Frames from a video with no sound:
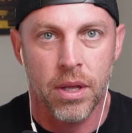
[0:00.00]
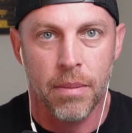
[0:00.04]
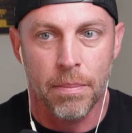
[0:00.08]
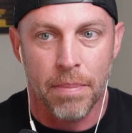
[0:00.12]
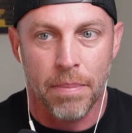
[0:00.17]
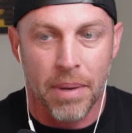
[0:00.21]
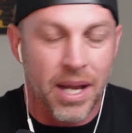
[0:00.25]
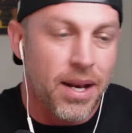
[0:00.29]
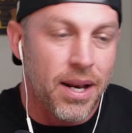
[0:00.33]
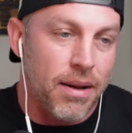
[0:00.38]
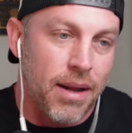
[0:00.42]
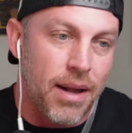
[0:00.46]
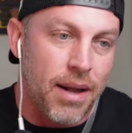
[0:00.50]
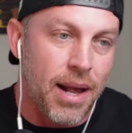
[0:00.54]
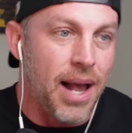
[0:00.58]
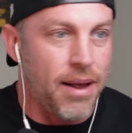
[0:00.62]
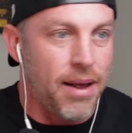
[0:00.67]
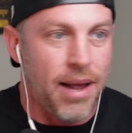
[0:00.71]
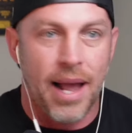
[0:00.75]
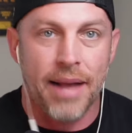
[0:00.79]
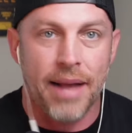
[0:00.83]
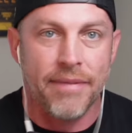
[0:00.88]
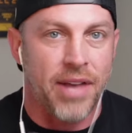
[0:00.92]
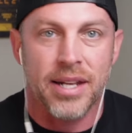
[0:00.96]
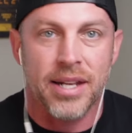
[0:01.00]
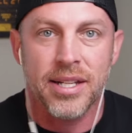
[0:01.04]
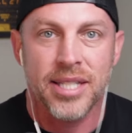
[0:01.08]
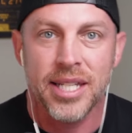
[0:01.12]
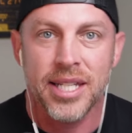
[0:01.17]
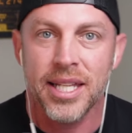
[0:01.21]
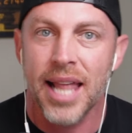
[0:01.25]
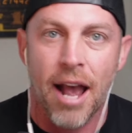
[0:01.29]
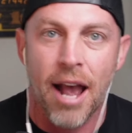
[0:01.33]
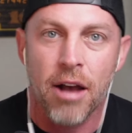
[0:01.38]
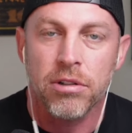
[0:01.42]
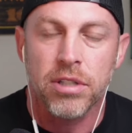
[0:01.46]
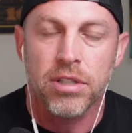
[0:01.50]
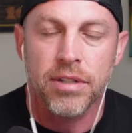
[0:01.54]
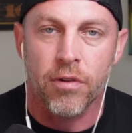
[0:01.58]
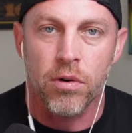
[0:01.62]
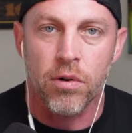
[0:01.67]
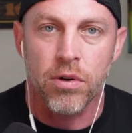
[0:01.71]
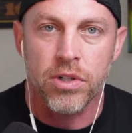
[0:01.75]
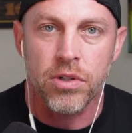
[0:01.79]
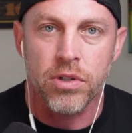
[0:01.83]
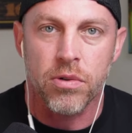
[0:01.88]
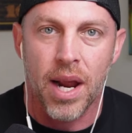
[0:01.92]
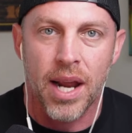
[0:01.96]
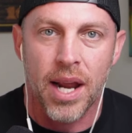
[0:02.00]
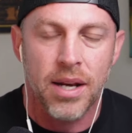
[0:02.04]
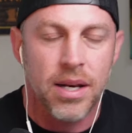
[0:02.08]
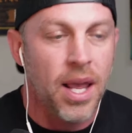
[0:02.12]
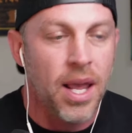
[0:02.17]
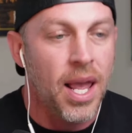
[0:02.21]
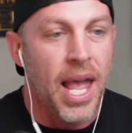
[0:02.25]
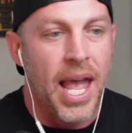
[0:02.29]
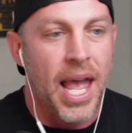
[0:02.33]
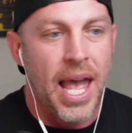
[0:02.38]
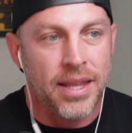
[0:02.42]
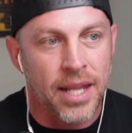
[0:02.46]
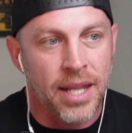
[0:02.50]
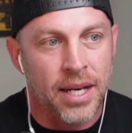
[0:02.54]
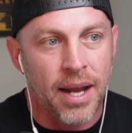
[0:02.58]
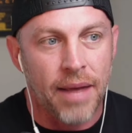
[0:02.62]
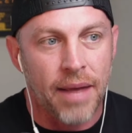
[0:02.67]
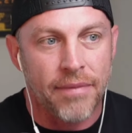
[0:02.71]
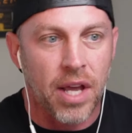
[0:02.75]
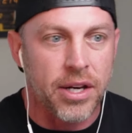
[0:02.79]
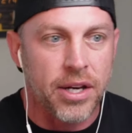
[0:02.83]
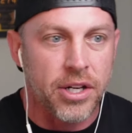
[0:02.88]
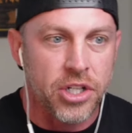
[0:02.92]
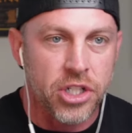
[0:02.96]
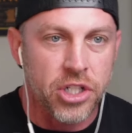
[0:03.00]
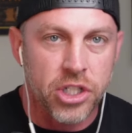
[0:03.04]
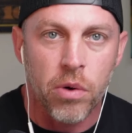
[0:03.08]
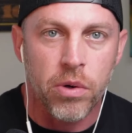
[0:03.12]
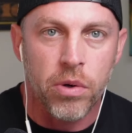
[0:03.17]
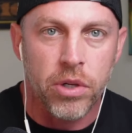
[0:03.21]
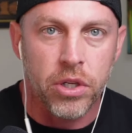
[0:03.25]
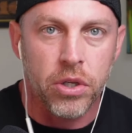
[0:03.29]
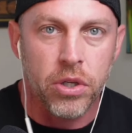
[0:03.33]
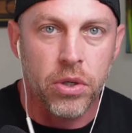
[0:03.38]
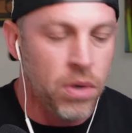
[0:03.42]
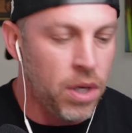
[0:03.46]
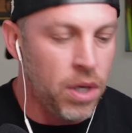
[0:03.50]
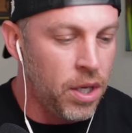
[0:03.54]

But I've got to see the house first, right? And then I've got to show you,